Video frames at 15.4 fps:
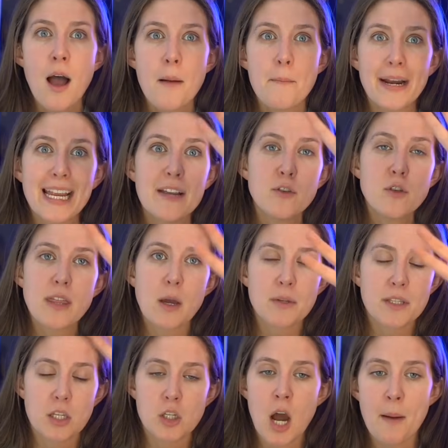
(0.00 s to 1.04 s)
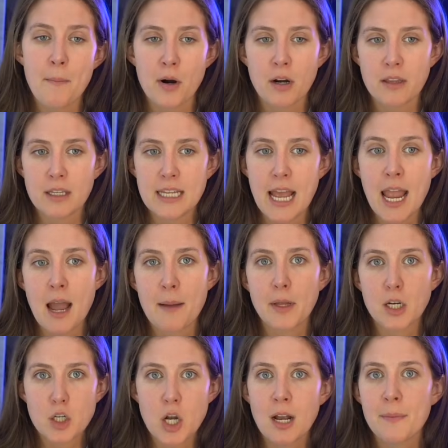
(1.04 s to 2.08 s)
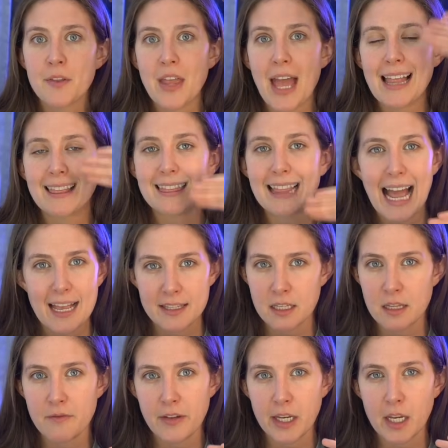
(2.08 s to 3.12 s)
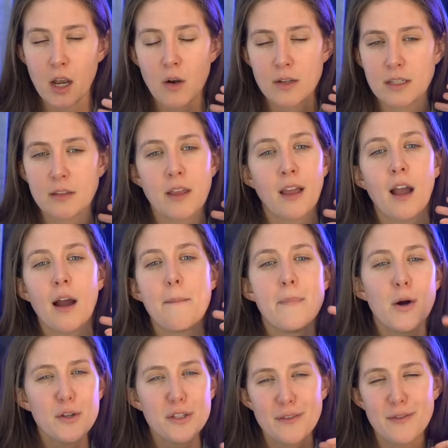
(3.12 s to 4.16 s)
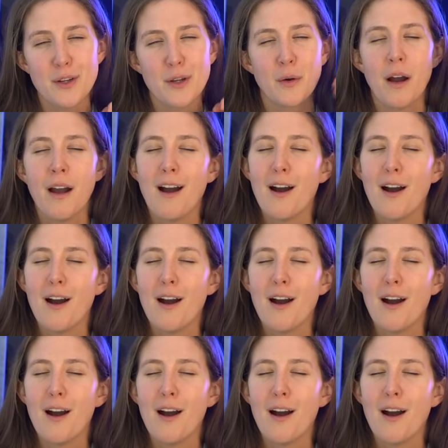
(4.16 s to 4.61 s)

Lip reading: But even though that was the top part of the day, I'm going to talk about that last in the video because I think most of you